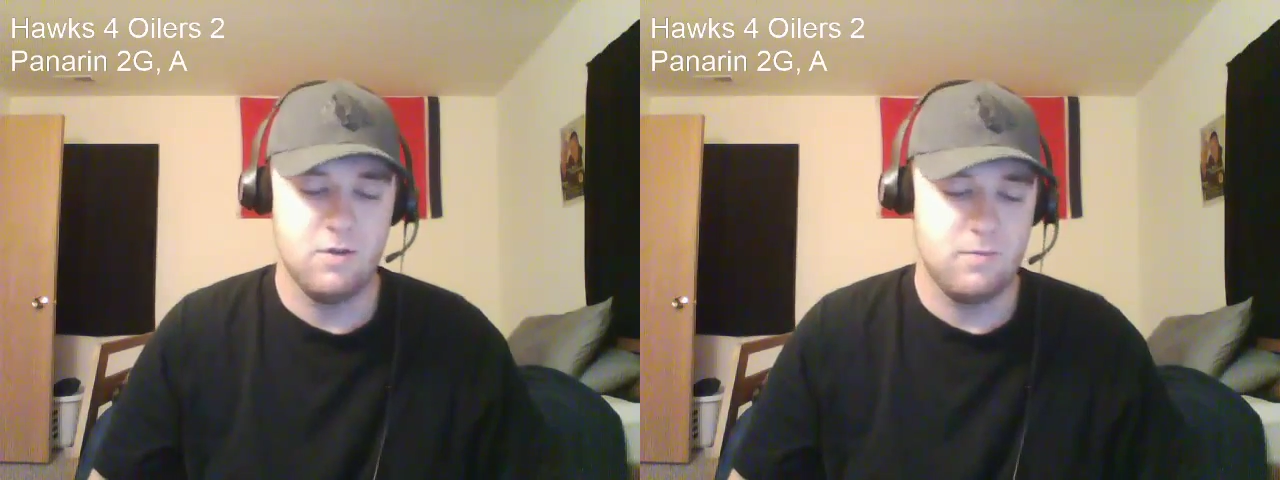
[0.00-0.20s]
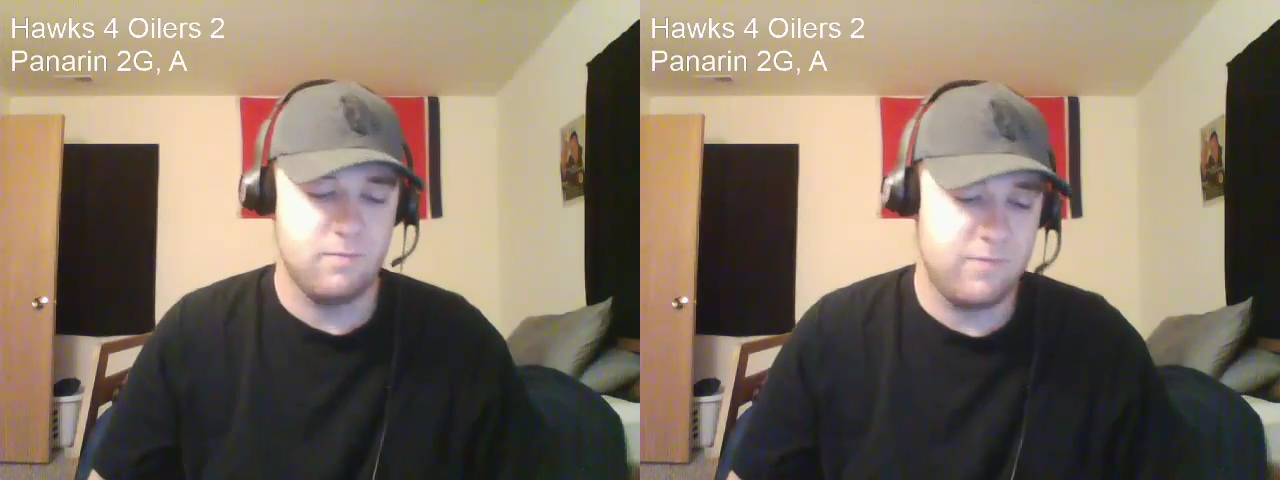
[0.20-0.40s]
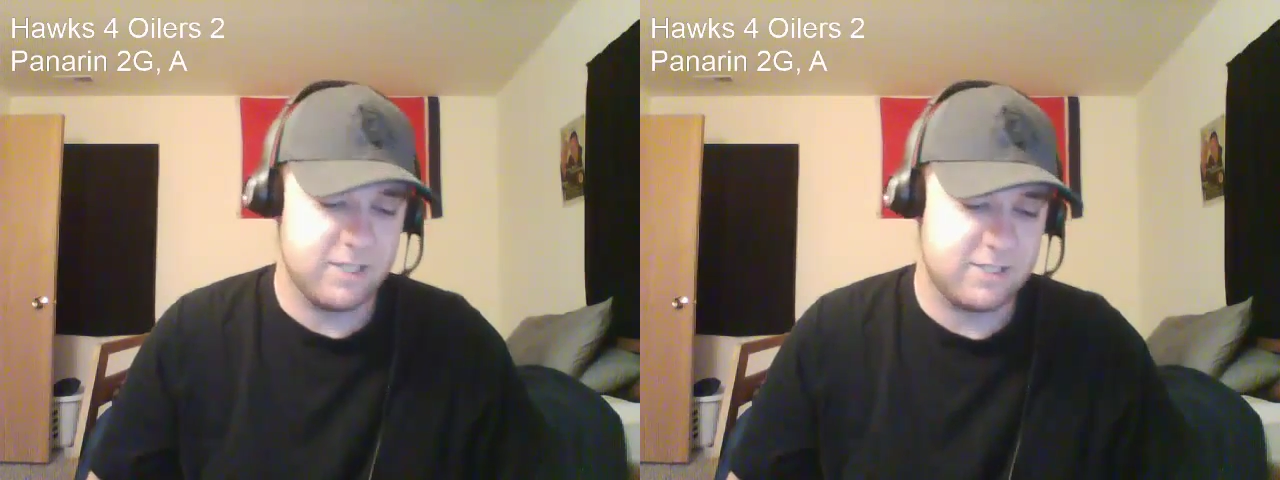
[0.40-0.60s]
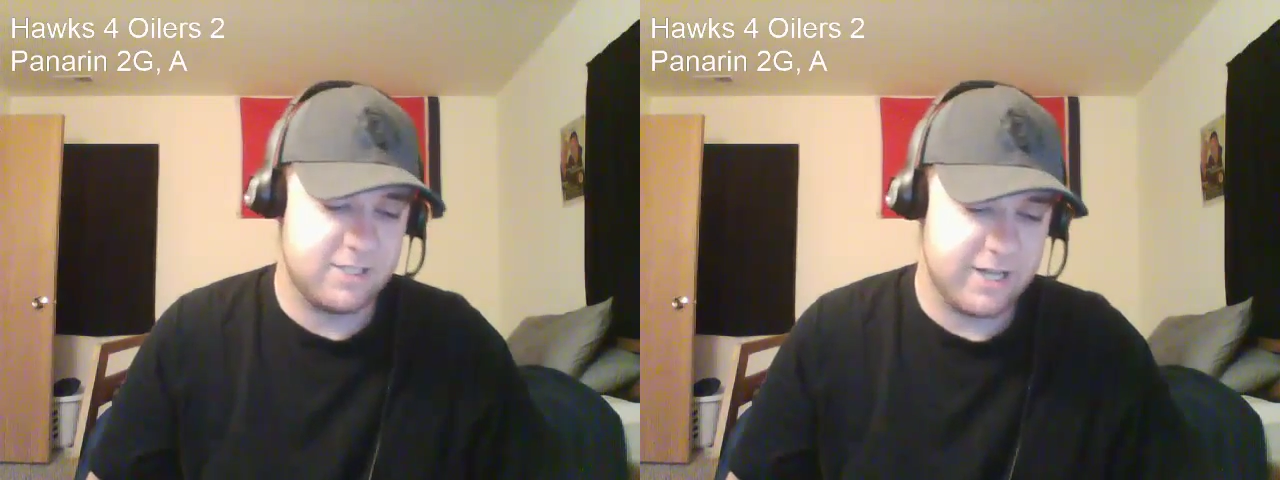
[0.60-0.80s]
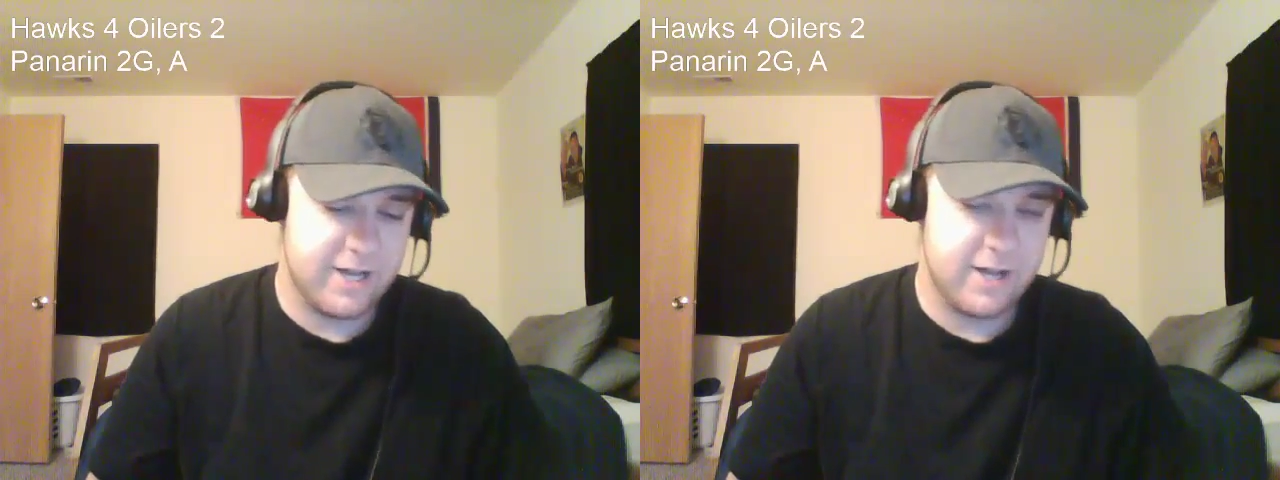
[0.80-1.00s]
But
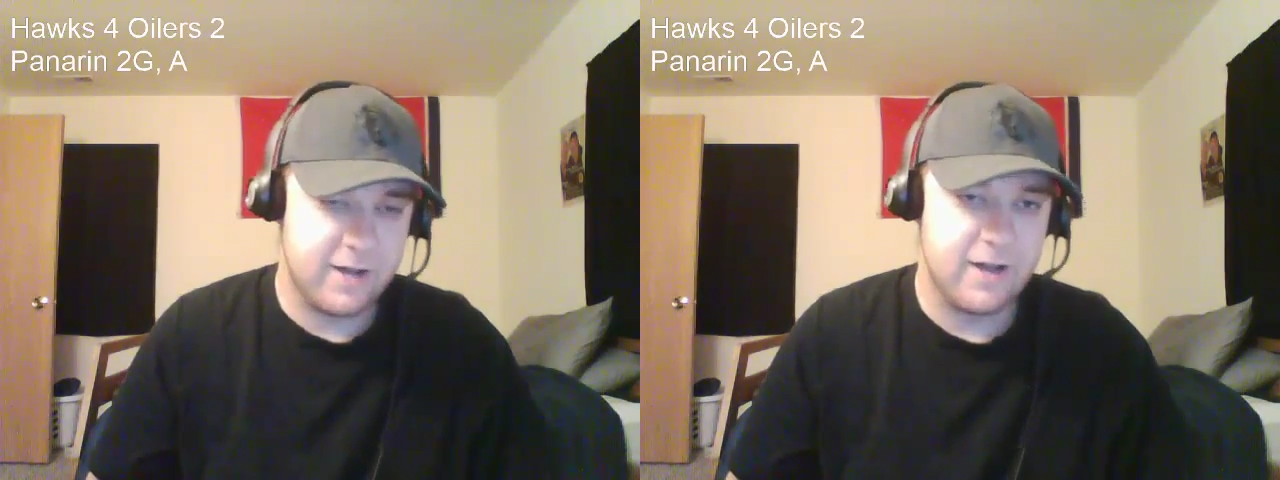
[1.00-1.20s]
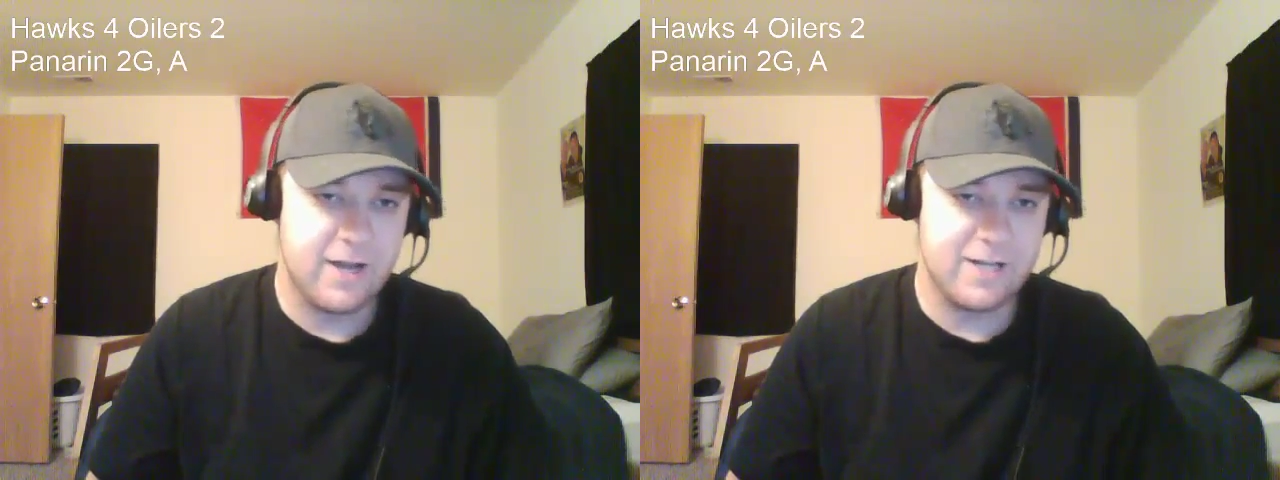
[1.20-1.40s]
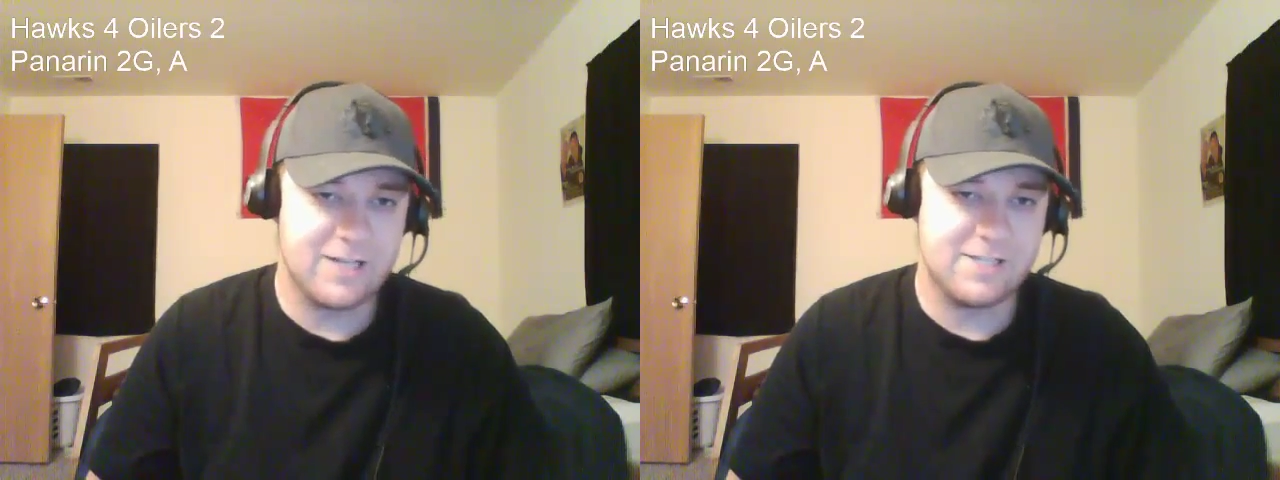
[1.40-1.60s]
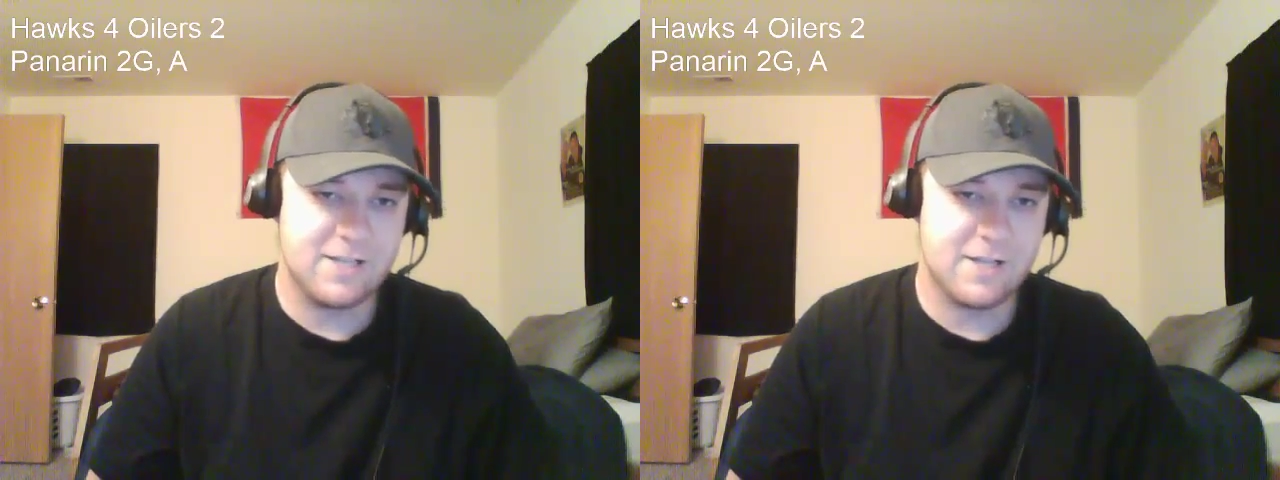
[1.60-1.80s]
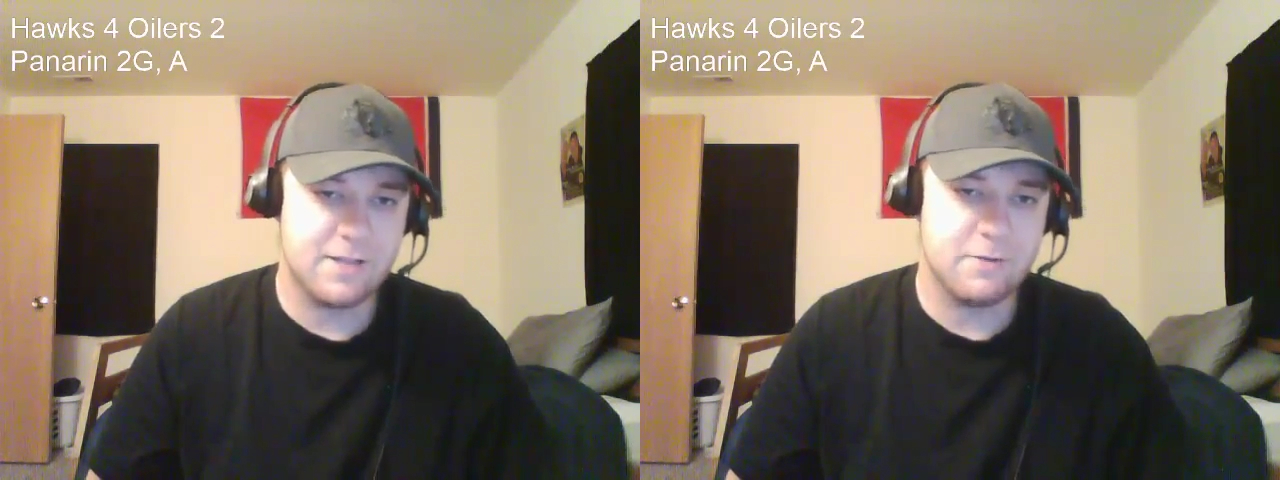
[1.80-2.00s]
I did
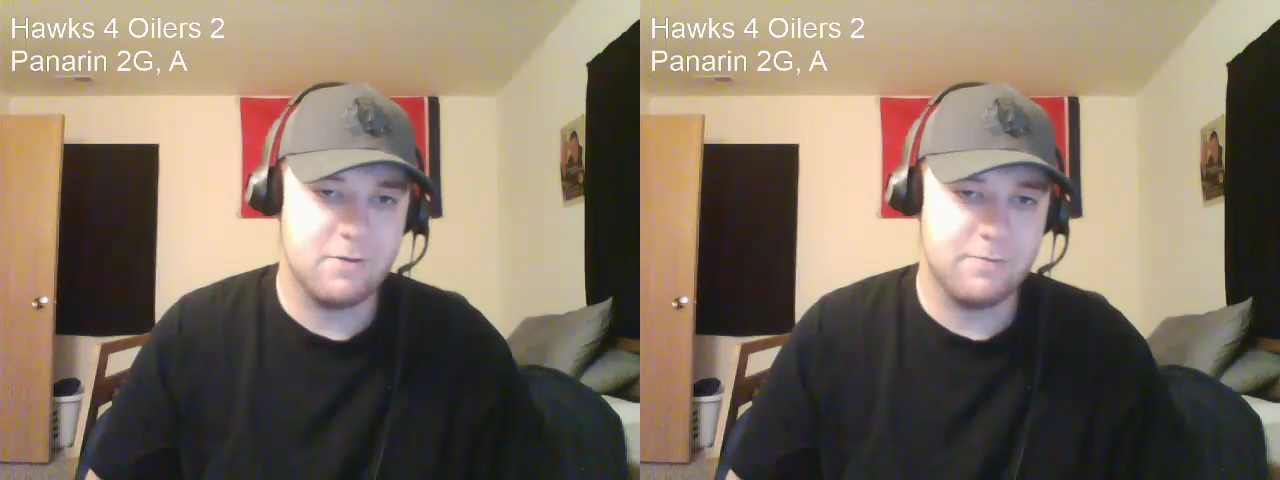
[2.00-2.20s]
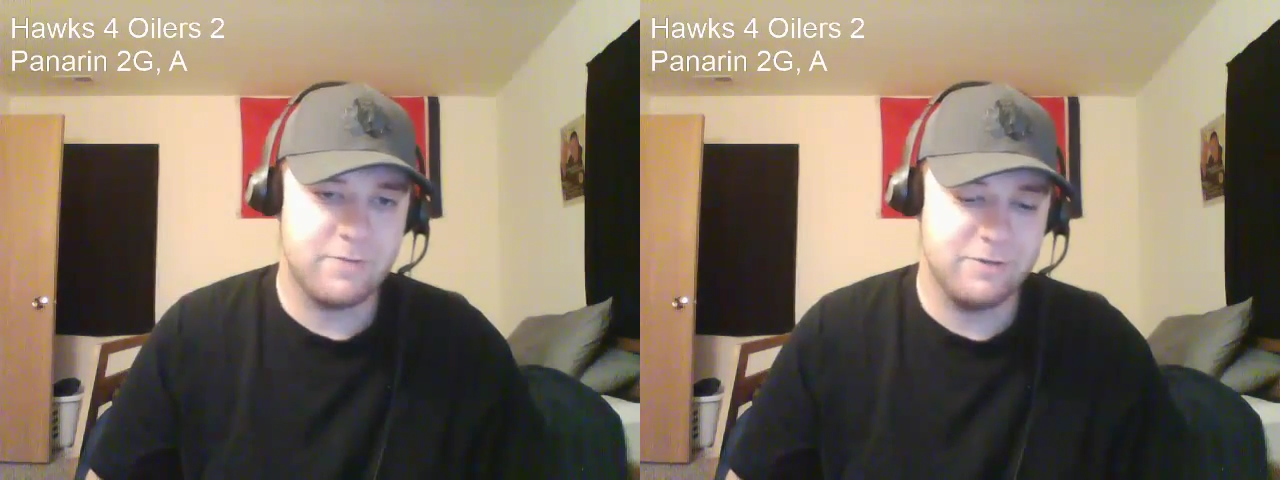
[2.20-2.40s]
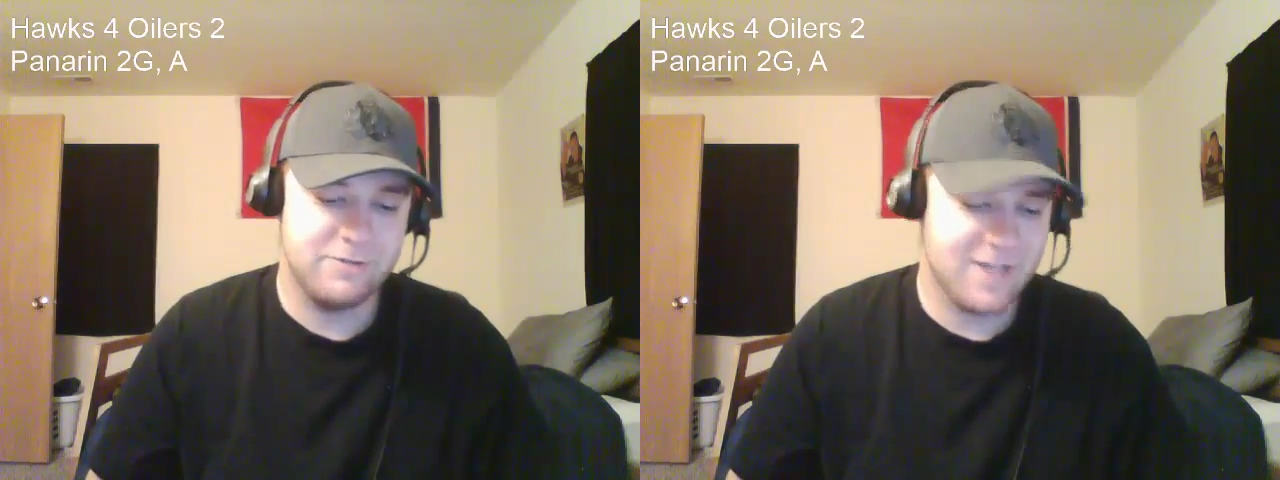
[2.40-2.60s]
stick it through the Blues